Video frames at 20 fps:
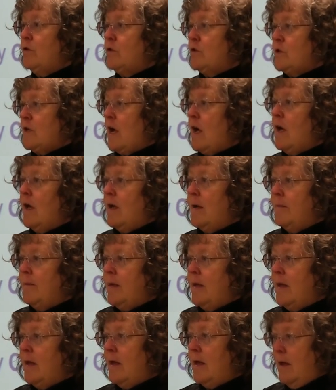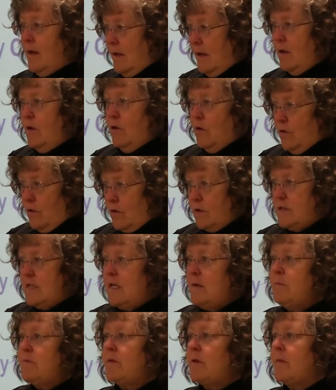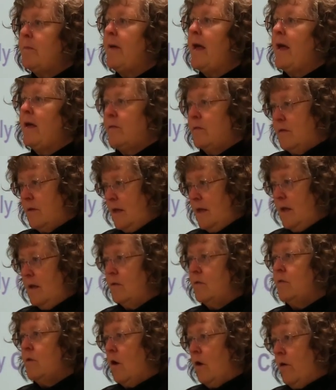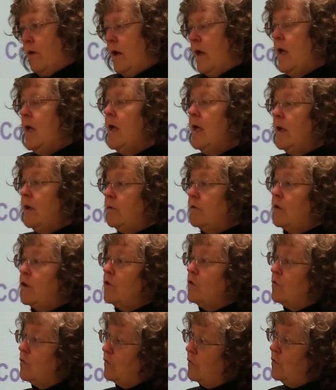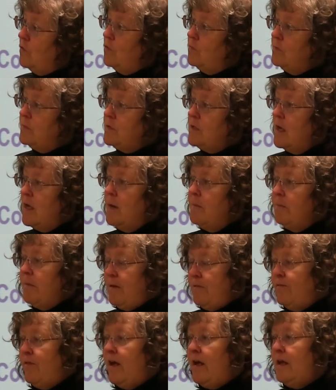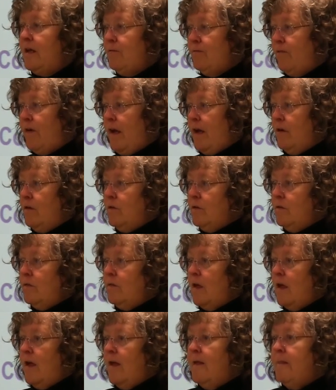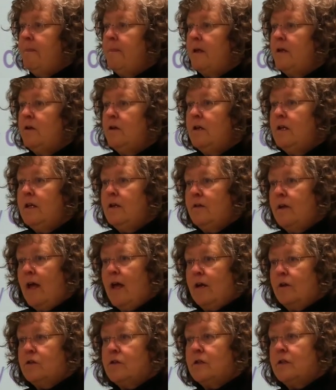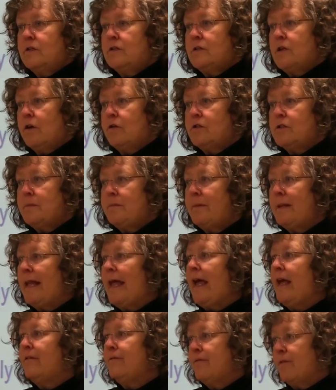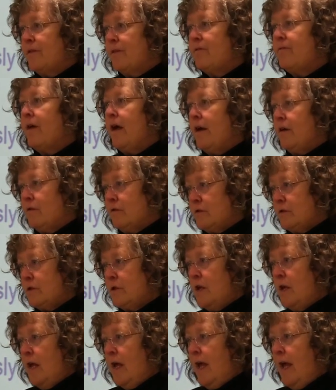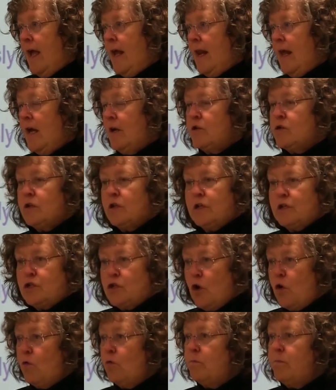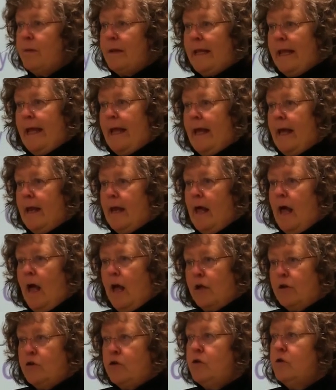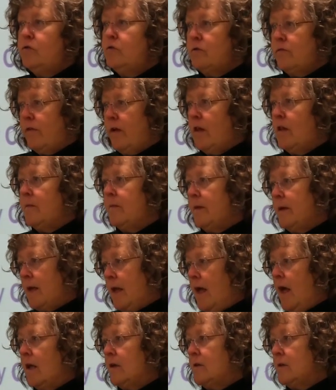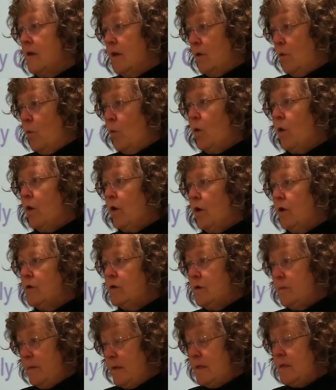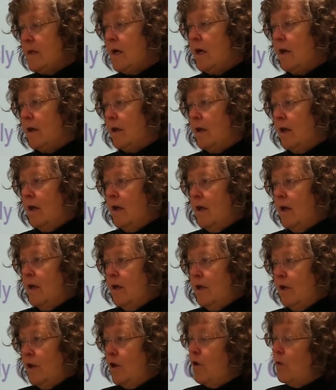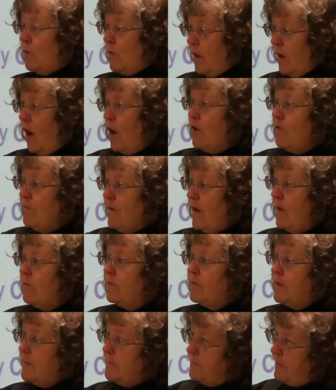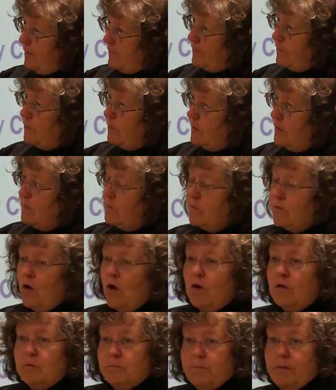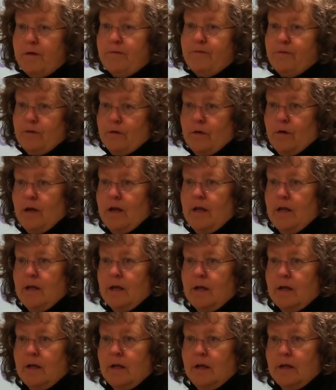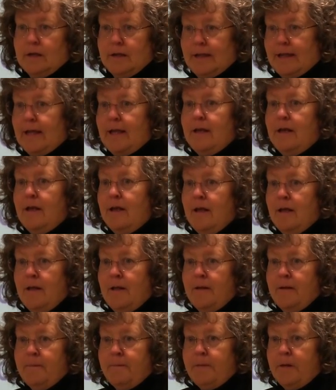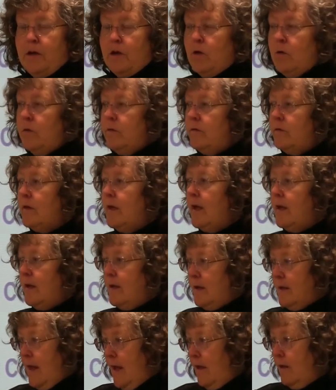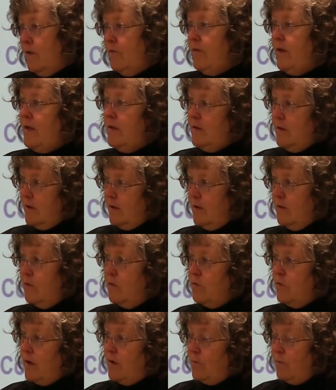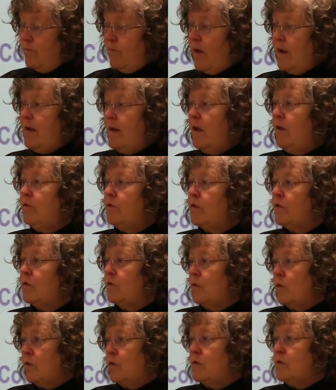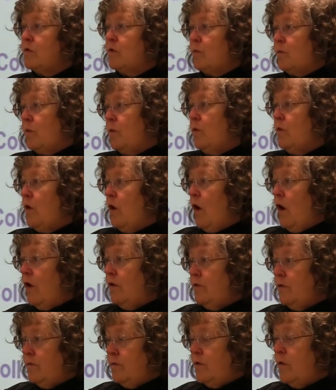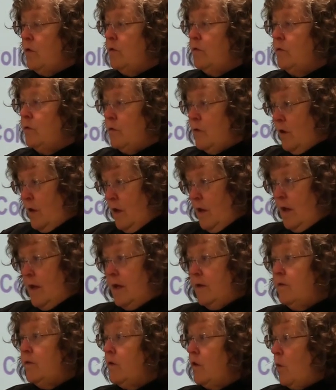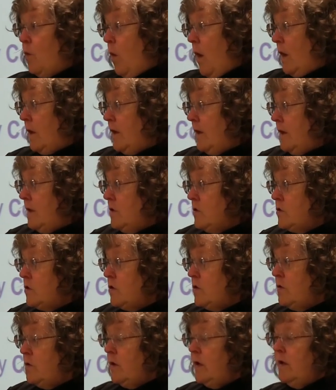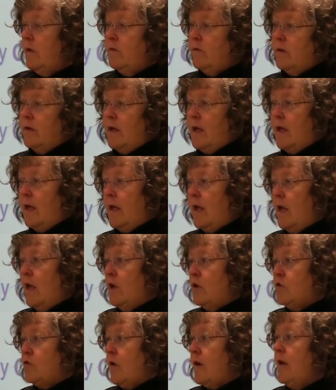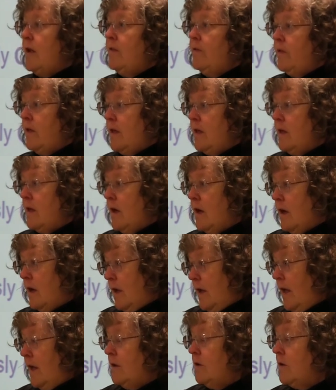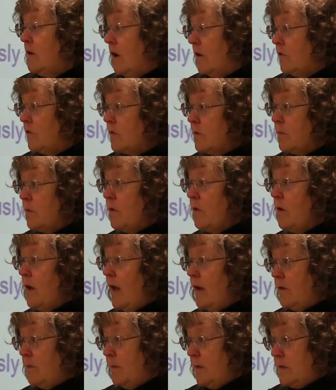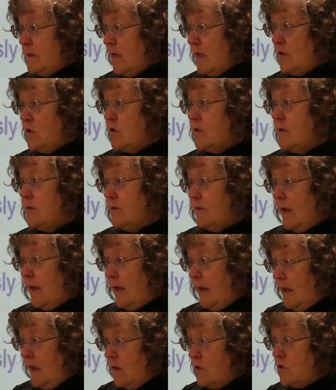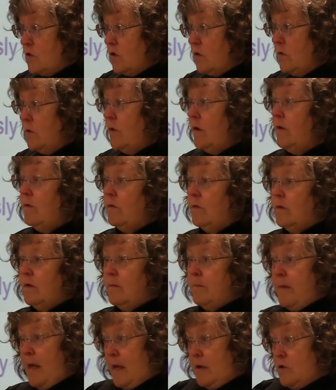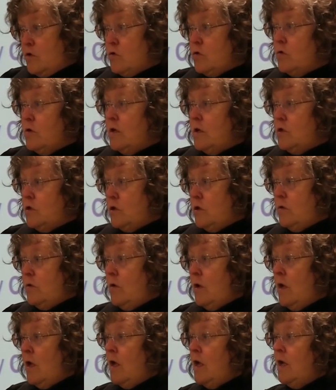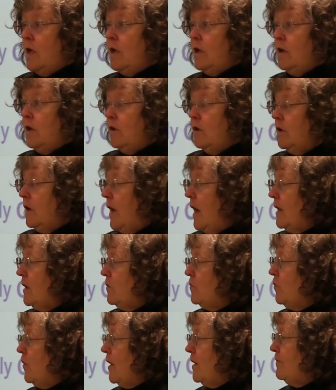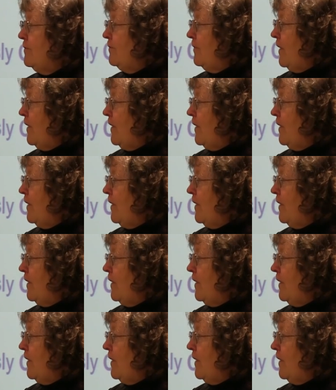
of your time, eh, your team's capacity, sorry, is consumed by fighting fires, then you need to actually start to plan for the fires. And actually don't plan on new development content work to be done. You know, carve out the buffer. It's called buffer in uh, Lean you know, it's like elevate the constraint, find out the source, the root cause of those. Is it a quality issue? Is it a training the uh, end customer expectation setting issue? Is it a manager issue? You know, you kind of try and